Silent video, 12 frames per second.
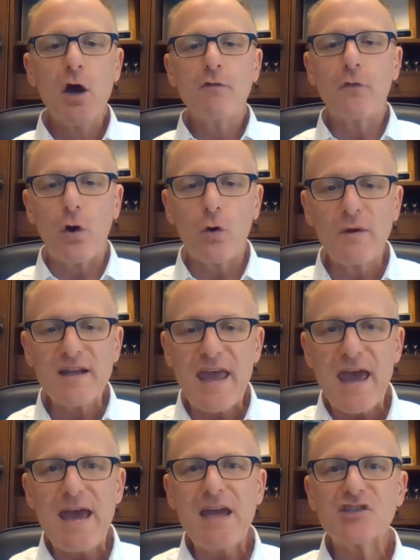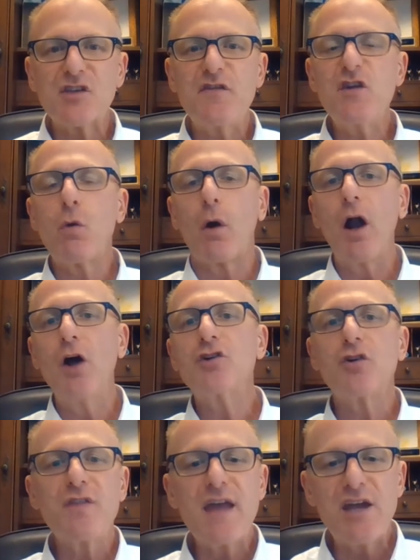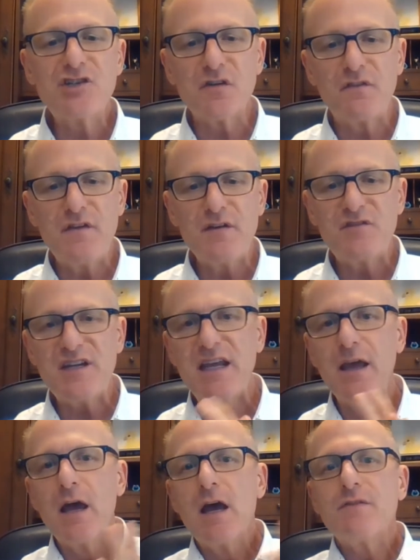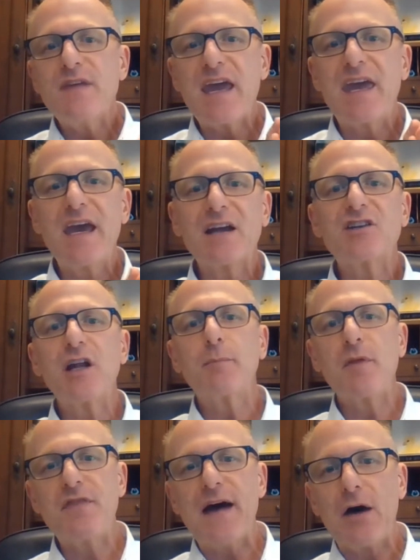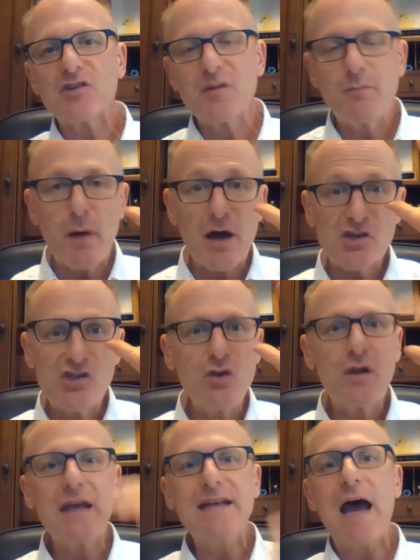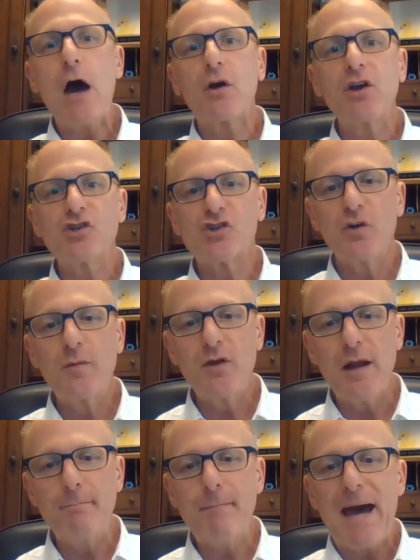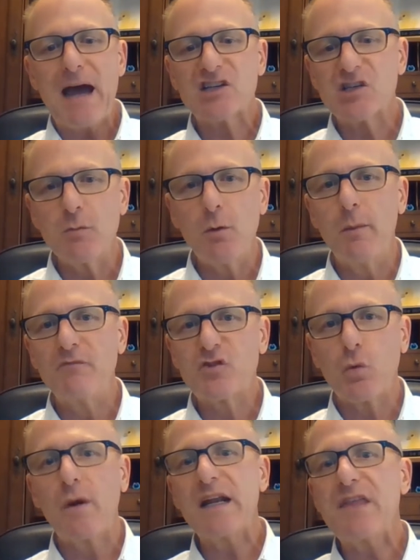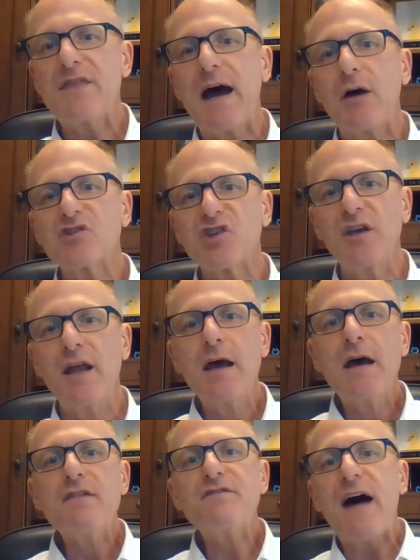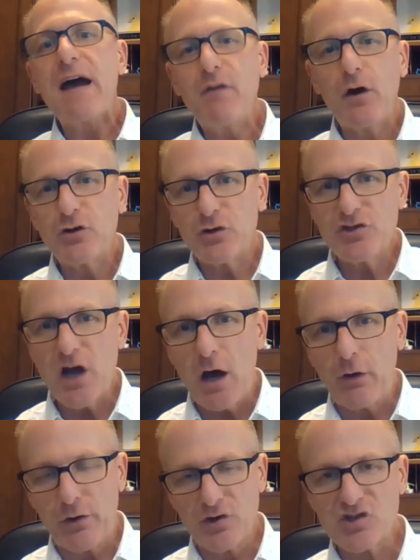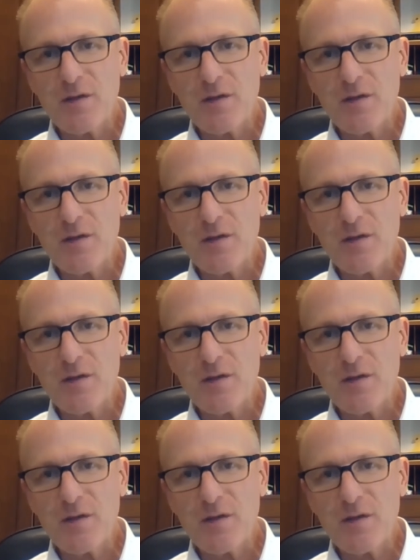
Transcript: 401ks. If you are under the age of 50, they kicked it up $1,000. You can now contribute a maximum of $20,500.